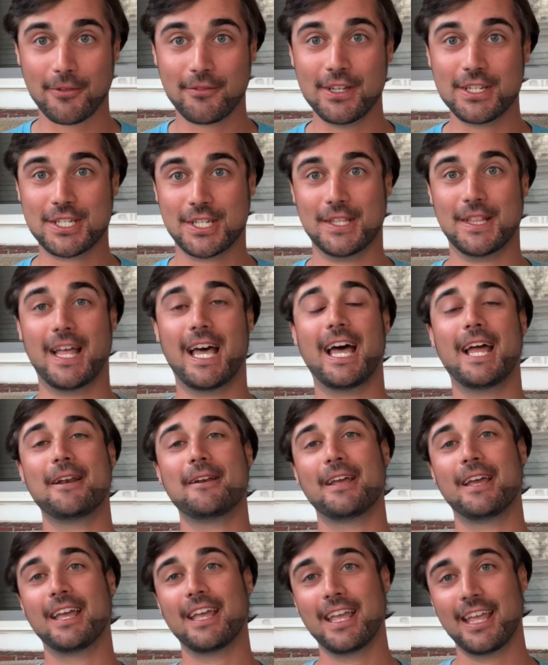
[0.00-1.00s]
fishing line,
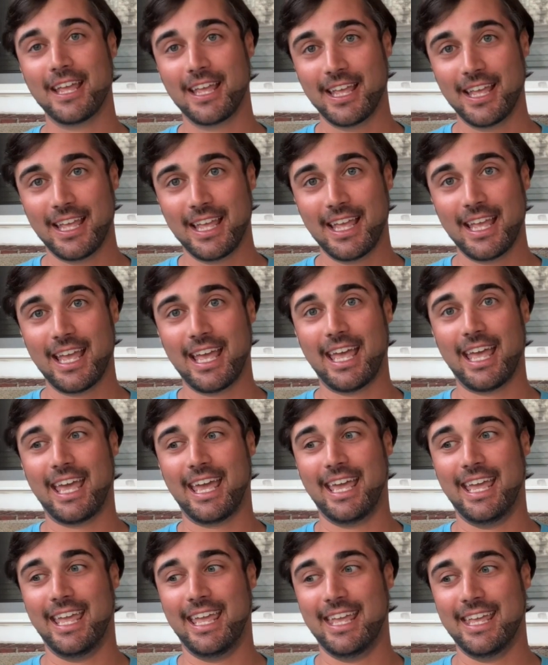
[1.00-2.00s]

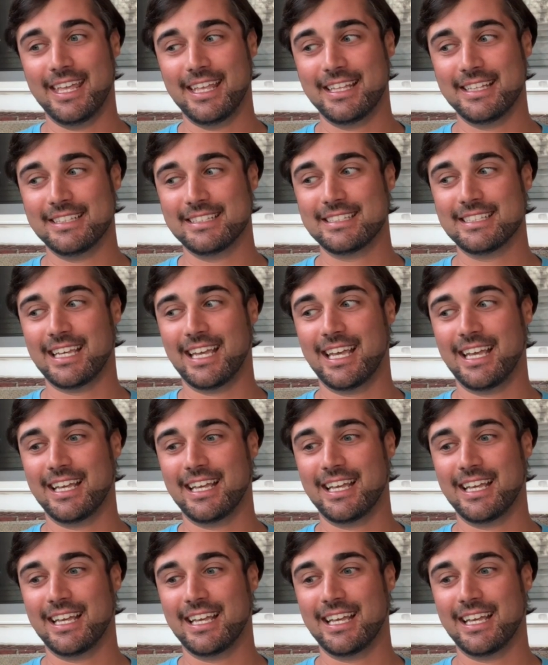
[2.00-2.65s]
and